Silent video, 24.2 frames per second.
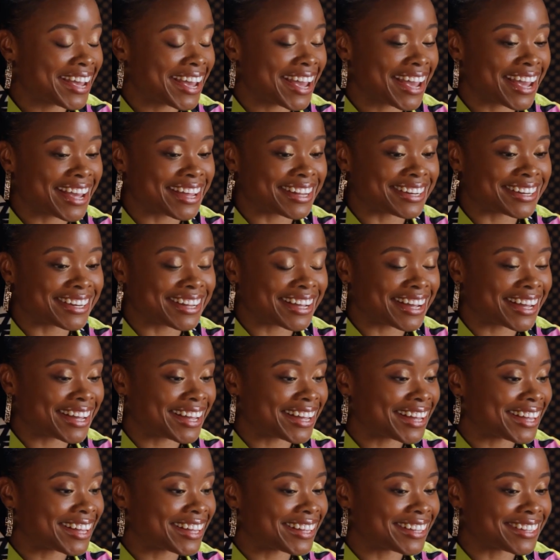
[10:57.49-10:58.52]
and
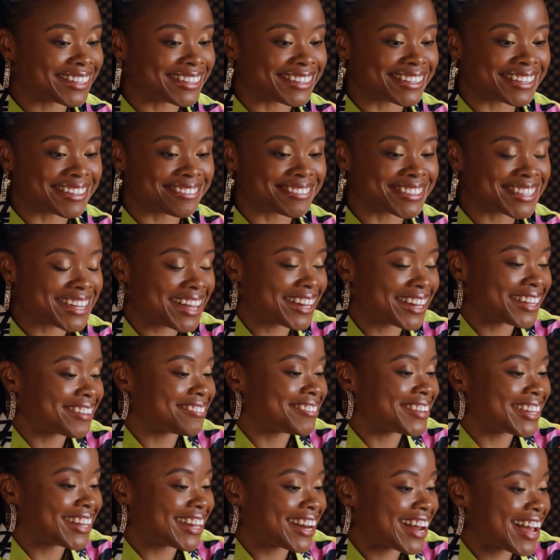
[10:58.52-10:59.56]
them telling
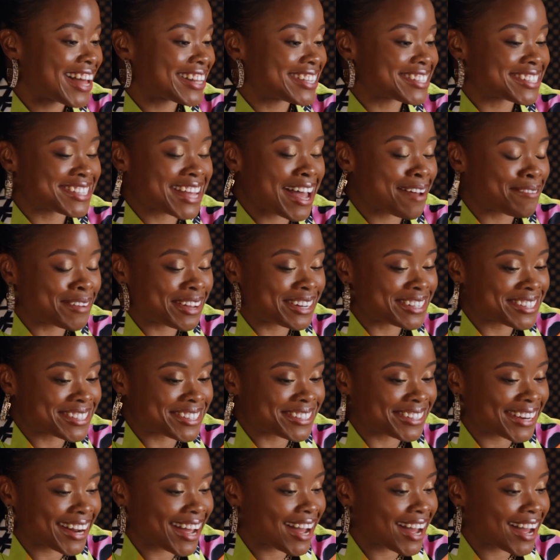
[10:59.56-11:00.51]
me that I had to stop at a certain